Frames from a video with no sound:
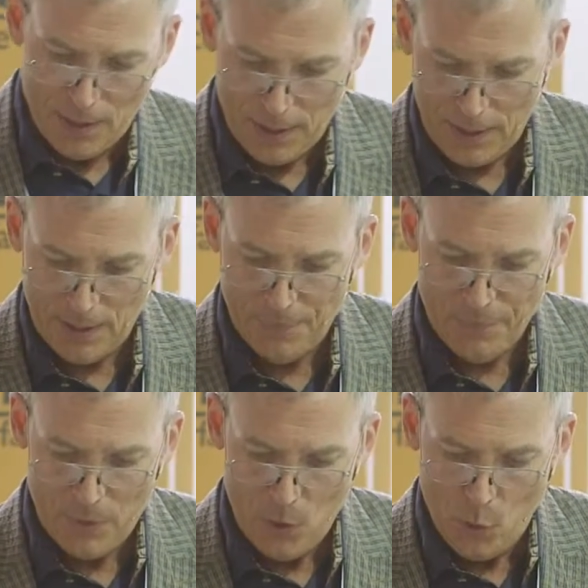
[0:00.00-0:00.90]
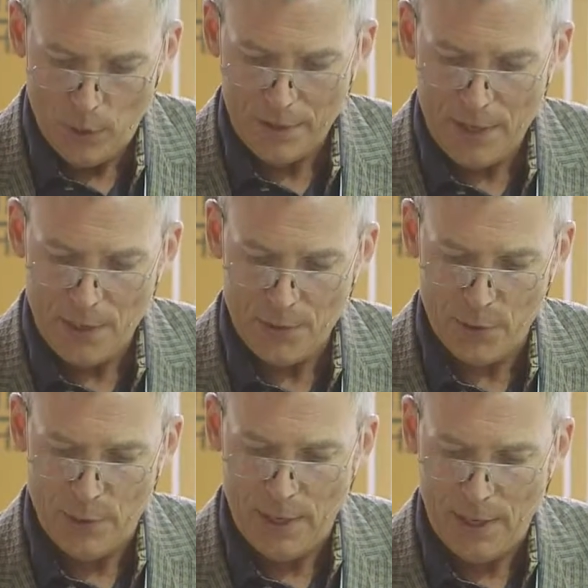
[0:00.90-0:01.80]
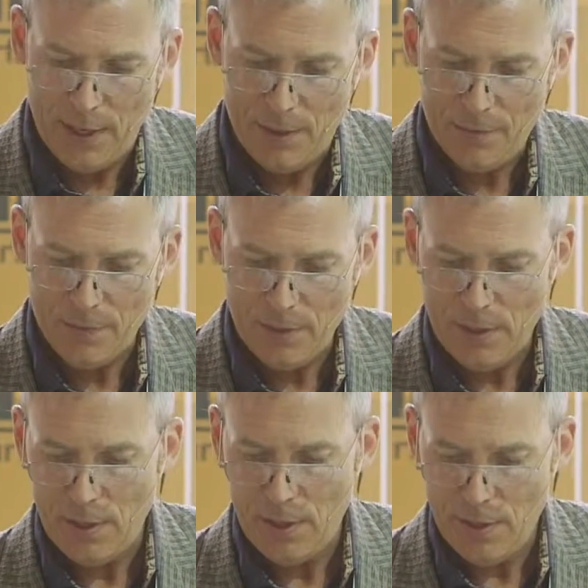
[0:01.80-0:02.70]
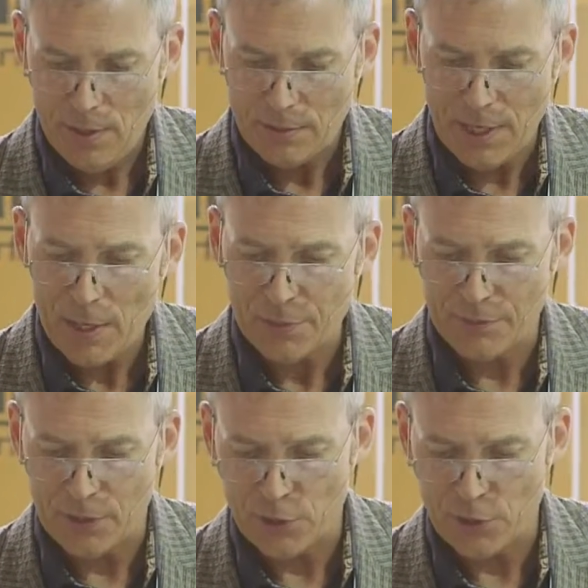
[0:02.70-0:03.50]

One of the other types of